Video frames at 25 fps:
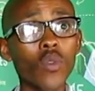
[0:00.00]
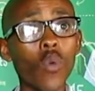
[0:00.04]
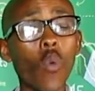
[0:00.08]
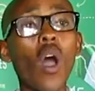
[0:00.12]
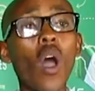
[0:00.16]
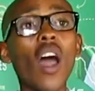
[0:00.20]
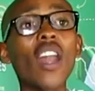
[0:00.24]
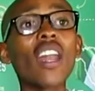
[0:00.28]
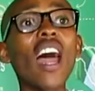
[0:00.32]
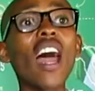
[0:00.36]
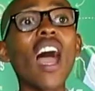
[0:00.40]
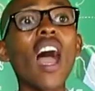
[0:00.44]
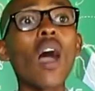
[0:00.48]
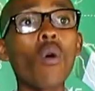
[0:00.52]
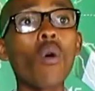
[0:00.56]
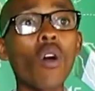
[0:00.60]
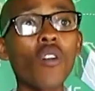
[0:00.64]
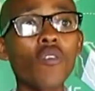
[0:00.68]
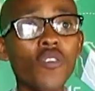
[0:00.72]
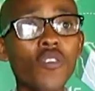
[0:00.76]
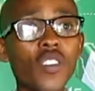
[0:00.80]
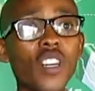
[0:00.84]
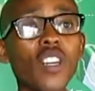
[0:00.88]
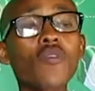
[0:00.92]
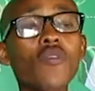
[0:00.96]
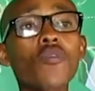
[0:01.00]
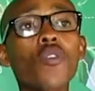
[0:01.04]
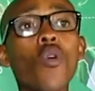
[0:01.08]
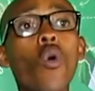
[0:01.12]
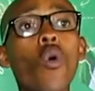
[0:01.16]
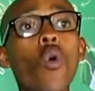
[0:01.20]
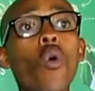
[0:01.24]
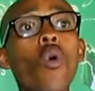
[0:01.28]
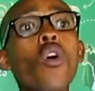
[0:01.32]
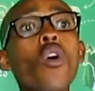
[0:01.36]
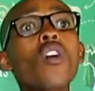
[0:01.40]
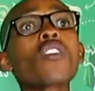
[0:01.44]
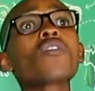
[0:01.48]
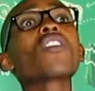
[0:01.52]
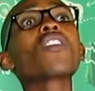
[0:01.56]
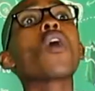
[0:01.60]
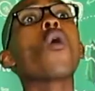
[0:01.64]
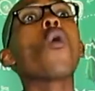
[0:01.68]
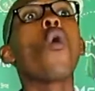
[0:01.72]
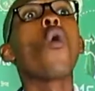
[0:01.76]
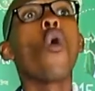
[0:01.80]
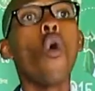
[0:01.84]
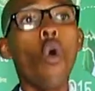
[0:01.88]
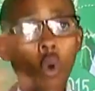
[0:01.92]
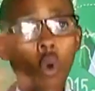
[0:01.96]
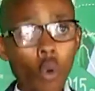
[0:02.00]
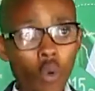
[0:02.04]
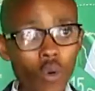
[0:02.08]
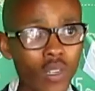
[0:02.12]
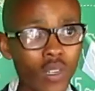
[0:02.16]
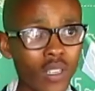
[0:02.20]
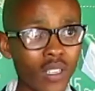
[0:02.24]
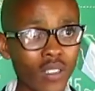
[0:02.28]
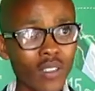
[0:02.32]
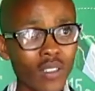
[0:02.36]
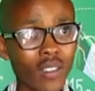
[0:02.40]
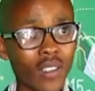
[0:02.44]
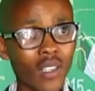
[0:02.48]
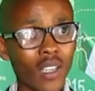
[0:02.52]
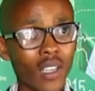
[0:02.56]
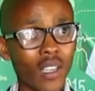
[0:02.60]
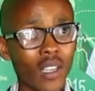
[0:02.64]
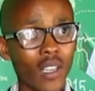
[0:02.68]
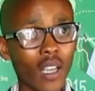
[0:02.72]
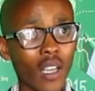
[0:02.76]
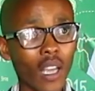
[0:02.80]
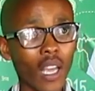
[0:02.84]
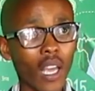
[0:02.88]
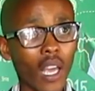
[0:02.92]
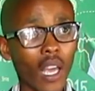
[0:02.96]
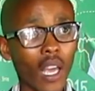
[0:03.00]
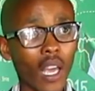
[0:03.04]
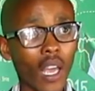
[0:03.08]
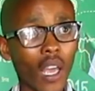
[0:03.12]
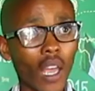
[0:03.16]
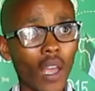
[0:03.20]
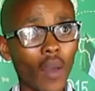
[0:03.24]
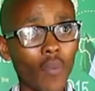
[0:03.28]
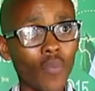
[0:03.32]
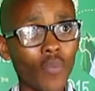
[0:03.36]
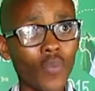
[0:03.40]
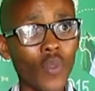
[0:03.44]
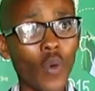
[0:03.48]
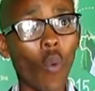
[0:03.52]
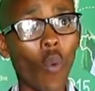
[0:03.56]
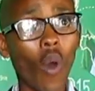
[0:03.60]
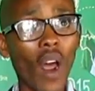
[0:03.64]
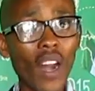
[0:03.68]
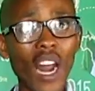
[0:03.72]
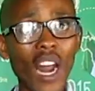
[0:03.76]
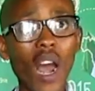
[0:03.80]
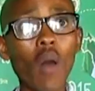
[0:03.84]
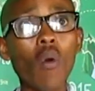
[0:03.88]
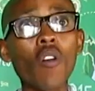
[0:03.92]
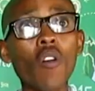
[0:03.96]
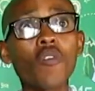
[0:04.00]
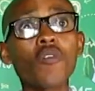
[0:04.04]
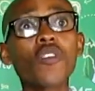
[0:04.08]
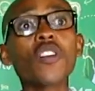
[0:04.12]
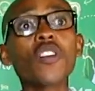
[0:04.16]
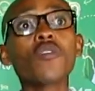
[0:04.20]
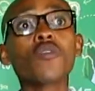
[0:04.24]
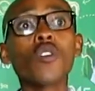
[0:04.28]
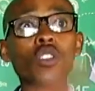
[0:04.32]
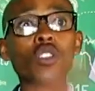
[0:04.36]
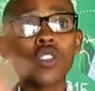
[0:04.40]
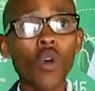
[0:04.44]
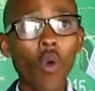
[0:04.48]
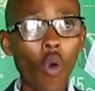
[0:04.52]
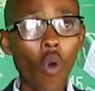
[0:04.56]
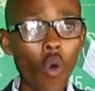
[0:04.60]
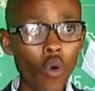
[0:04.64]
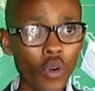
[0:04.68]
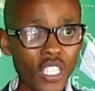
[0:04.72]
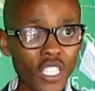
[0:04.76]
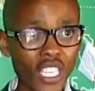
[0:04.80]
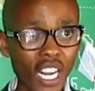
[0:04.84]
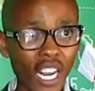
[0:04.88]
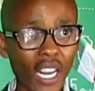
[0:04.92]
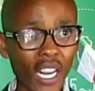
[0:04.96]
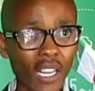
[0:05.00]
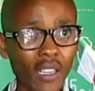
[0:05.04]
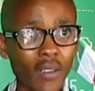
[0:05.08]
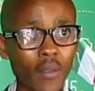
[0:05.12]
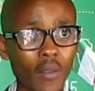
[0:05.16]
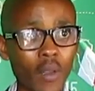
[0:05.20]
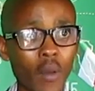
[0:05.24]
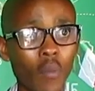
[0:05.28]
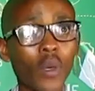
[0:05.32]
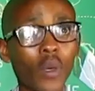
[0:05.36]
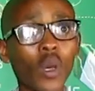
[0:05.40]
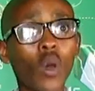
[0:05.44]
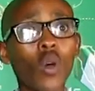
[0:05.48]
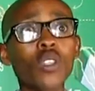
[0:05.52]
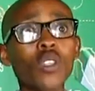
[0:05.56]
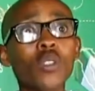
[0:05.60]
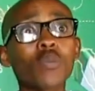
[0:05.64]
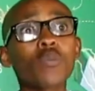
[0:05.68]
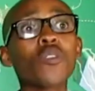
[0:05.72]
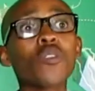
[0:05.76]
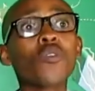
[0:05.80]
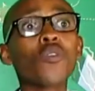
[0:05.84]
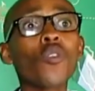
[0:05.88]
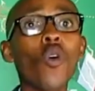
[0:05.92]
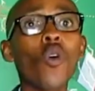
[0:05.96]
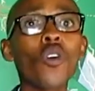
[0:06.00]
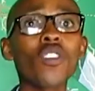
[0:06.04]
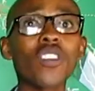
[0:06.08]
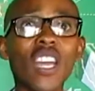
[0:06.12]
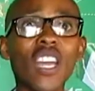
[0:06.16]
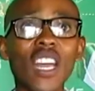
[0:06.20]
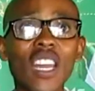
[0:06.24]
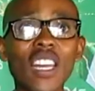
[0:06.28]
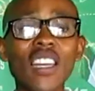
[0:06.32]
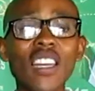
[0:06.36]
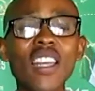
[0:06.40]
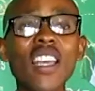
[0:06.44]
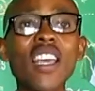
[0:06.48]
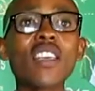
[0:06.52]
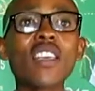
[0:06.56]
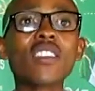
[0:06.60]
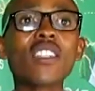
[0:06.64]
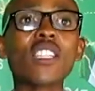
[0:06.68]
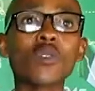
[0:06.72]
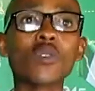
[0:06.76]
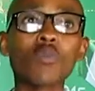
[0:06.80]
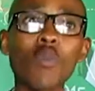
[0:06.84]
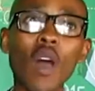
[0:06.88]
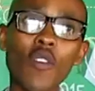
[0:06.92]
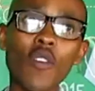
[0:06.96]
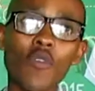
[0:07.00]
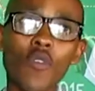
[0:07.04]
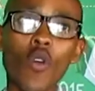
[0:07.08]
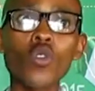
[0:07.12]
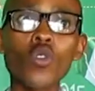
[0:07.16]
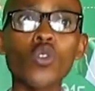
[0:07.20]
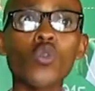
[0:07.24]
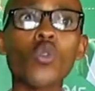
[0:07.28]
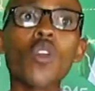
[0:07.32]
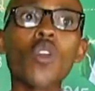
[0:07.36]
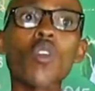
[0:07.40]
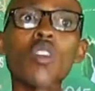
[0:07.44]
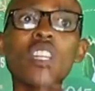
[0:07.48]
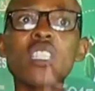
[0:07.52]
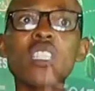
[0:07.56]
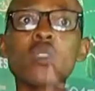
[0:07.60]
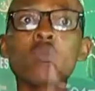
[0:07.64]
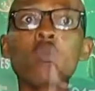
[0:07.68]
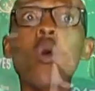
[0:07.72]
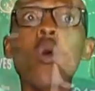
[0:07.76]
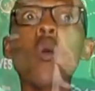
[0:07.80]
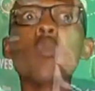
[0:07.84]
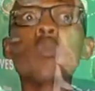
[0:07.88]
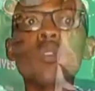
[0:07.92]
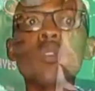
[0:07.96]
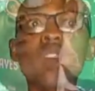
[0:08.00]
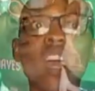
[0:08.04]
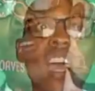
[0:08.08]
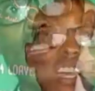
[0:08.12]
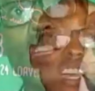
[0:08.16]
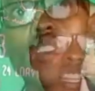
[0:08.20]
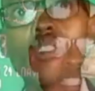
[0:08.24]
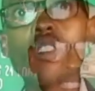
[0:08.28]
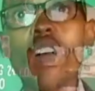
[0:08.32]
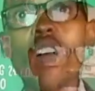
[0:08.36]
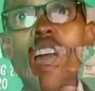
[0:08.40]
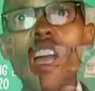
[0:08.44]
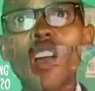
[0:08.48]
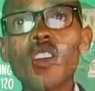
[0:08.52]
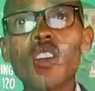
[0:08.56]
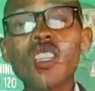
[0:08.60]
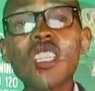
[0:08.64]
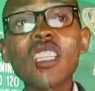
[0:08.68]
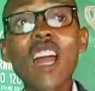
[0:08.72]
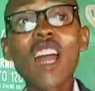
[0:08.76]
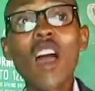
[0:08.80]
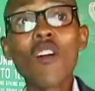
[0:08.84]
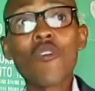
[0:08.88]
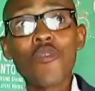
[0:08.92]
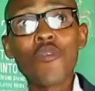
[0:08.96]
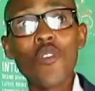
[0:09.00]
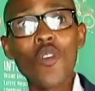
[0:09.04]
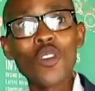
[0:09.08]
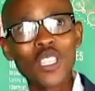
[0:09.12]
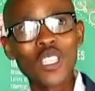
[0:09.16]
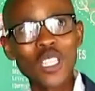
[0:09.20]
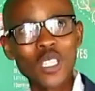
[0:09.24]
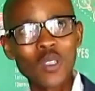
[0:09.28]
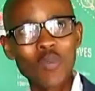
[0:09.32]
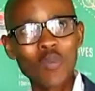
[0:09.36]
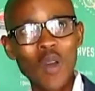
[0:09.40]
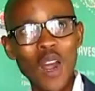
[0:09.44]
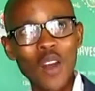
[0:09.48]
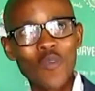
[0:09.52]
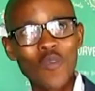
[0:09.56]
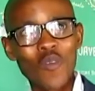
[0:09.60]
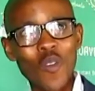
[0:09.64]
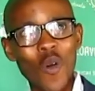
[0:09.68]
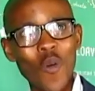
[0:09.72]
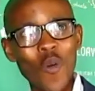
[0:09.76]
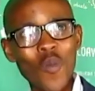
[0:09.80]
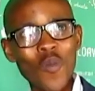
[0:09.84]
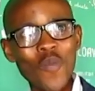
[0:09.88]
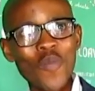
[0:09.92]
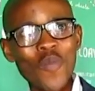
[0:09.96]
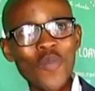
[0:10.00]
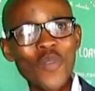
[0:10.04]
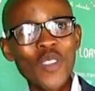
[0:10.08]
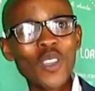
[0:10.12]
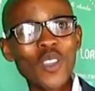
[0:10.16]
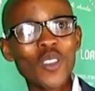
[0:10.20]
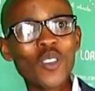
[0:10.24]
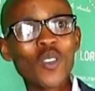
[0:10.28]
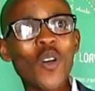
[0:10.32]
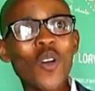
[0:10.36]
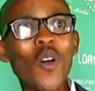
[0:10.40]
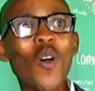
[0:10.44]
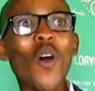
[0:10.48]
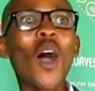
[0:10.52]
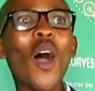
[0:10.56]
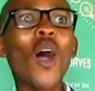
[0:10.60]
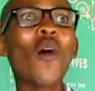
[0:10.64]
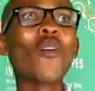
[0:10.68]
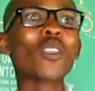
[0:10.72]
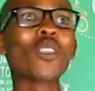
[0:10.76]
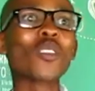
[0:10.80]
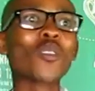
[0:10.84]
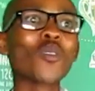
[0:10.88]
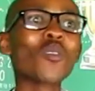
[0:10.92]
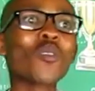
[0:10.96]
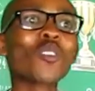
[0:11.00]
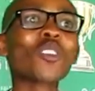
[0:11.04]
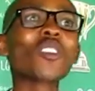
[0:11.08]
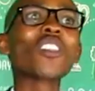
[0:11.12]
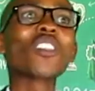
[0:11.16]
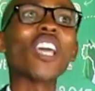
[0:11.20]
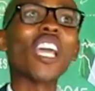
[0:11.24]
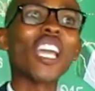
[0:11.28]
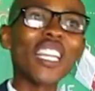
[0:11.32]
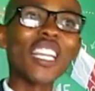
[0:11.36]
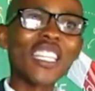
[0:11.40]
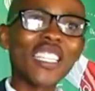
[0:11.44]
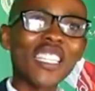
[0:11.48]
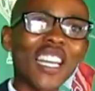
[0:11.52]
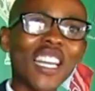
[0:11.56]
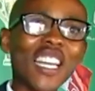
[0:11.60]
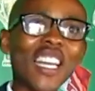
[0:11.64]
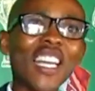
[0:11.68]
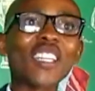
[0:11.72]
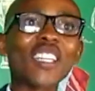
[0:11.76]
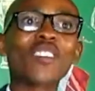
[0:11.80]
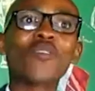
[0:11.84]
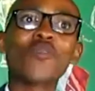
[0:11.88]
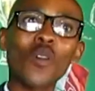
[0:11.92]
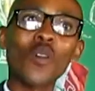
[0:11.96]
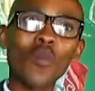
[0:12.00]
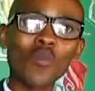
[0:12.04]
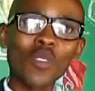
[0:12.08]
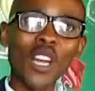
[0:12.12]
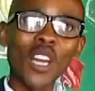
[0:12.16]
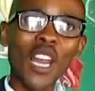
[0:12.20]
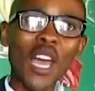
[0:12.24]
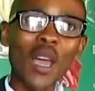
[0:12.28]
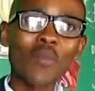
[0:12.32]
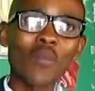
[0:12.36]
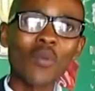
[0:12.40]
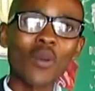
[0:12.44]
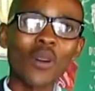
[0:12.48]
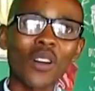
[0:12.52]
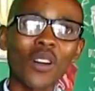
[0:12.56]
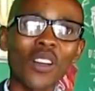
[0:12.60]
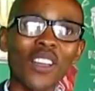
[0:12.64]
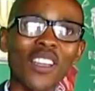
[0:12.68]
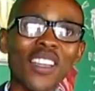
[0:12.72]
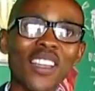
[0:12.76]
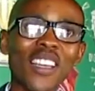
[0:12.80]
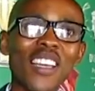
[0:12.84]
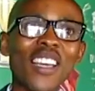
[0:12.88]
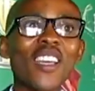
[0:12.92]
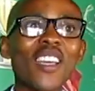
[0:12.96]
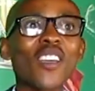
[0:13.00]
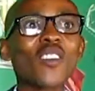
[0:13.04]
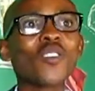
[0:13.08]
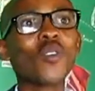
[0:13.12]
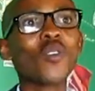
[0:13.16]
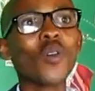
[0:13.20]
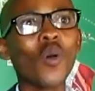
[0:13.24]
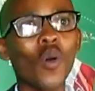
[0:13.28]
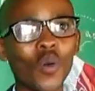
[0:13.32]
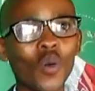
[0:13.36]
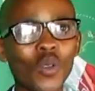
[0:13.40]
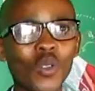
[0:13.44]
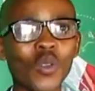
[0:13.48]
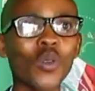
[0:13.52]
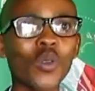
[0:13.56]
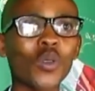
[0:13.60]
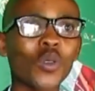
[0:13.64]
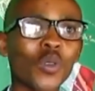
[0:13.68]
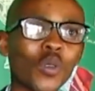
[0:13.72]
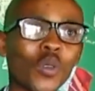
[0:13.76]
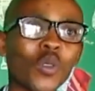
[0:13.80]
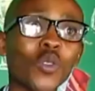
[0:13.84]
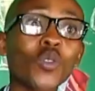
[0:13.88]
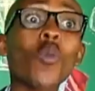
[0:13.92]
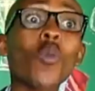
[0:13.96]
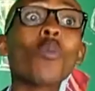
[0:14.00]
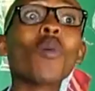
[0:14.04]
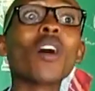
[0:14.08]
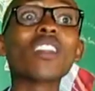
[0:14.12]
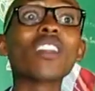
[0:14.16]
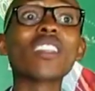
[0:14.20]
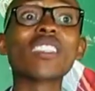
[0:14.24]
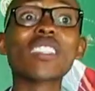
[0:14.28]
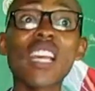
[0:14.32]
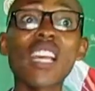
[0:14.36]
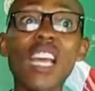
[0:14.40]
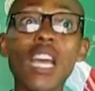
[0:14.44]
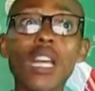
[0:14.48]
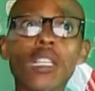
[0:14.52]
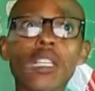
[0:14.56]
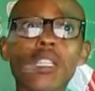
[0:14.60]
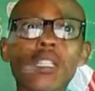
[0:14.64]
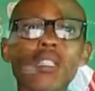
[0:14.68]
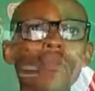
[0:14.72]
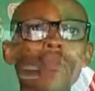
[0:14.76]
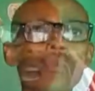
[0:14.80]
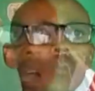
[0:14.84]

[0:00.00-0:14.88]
1 hour free for the whole 1 hour free for the whole day. Because before then the smartphones were not as popular, and so I couldn't afford the smartphone. So I was using the internet from the library. To do my research.